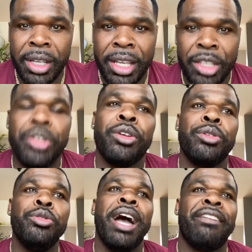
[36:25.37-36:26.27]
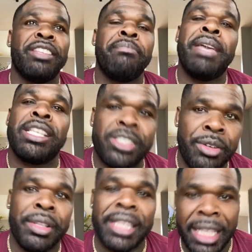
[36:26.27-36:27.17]
You know, you have to make
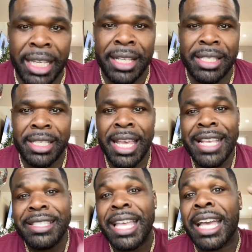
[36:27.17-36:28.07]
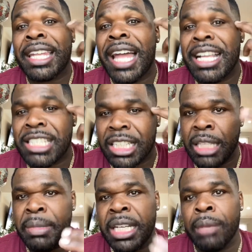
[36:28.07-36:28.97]
certain things psychologically
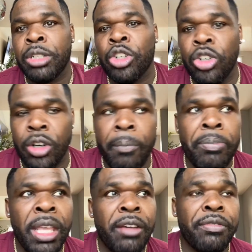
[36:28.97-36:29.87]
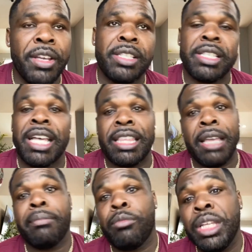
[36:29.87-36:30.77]
become the norm. For instance, I
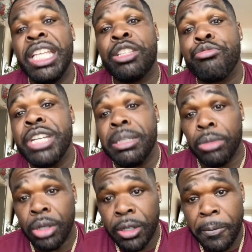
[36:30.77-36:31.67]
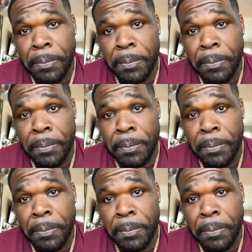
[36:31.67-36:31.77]
think we need to read more.